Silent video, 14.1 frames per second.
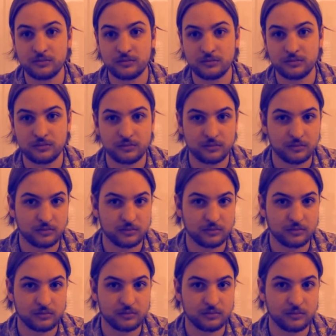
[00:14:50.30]

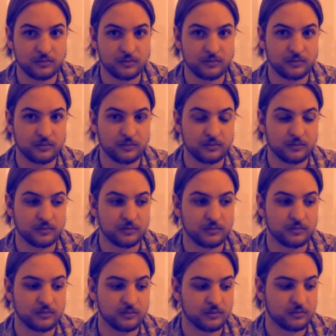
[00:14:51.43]

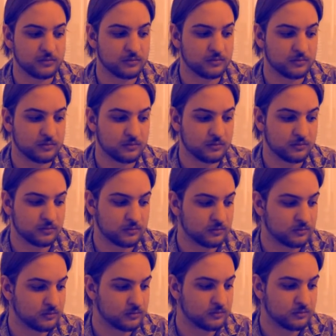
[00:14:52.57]

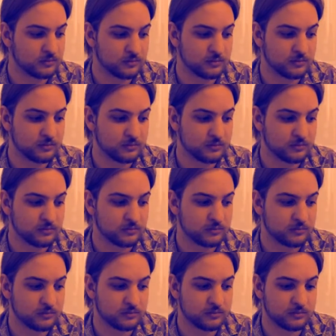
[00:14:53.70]

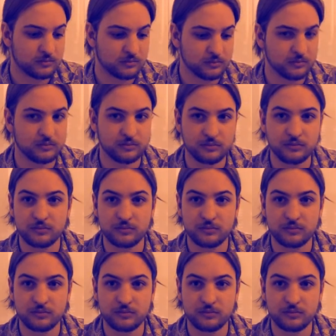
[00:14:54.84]
No words are spoken by the person on screen.